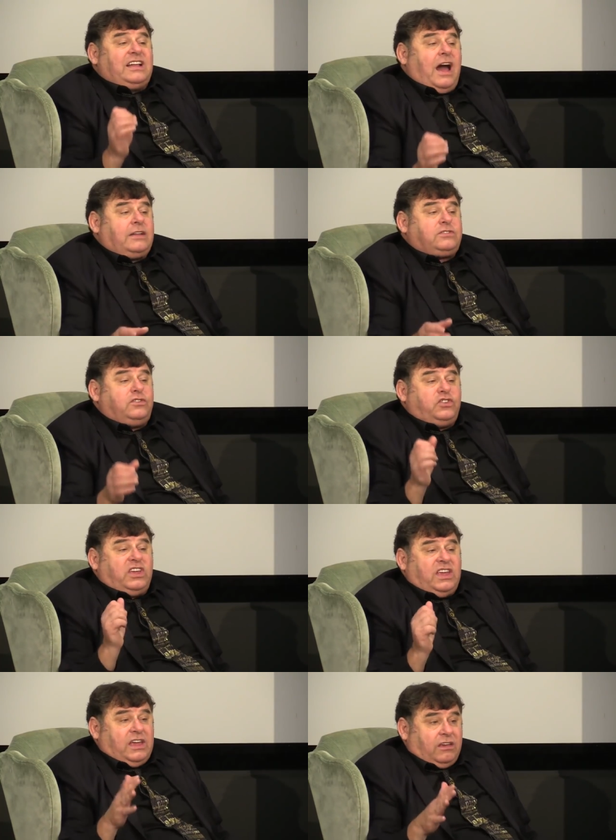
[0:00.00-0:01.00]
got to
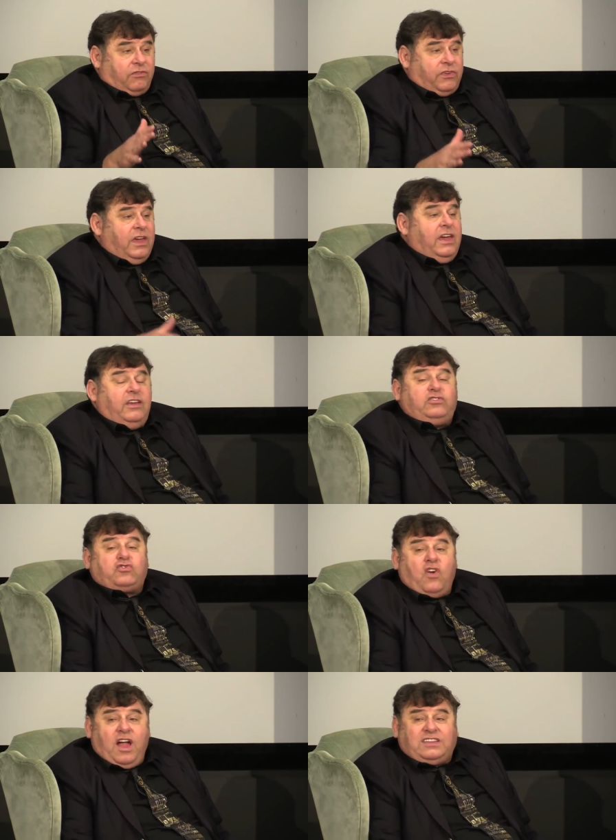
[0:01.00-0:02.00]
Eve. He's
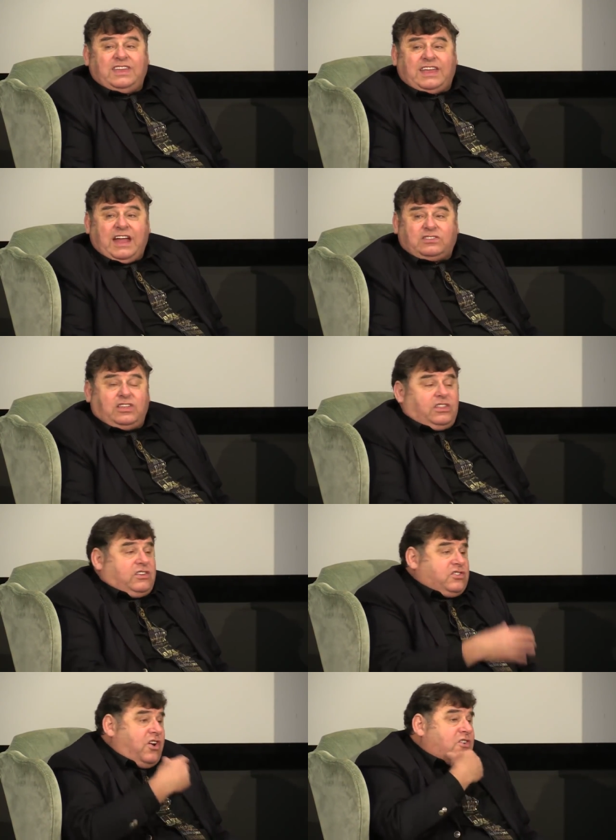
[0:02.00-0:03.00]
trying to get to the
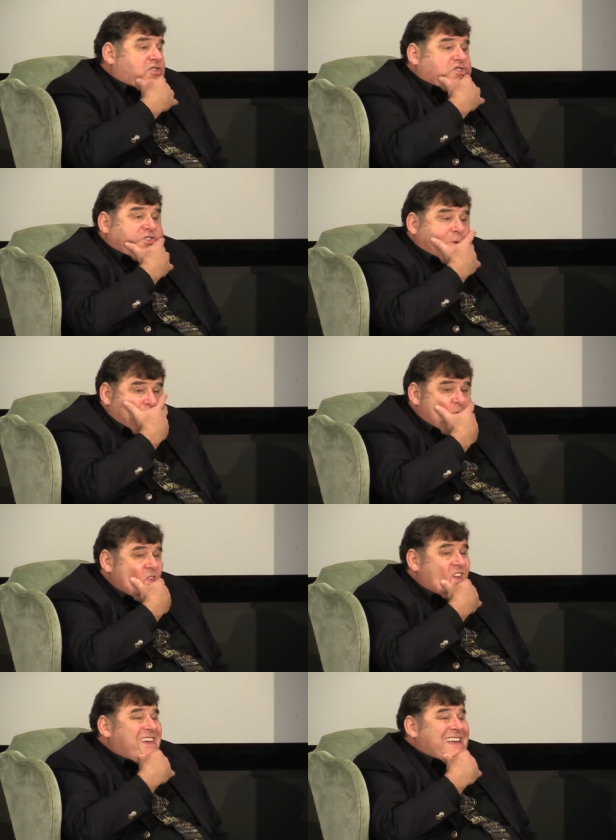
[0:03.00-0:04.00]
church.
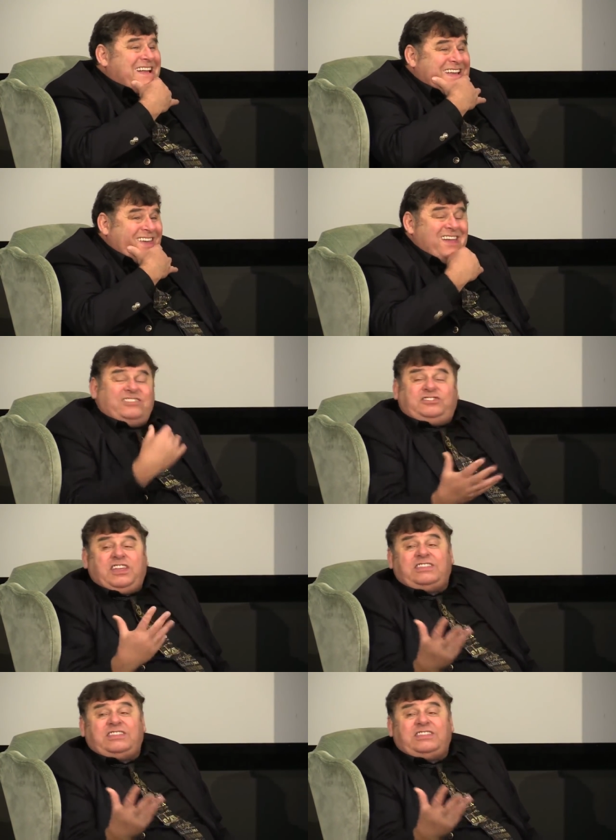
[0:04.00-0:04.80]
It's the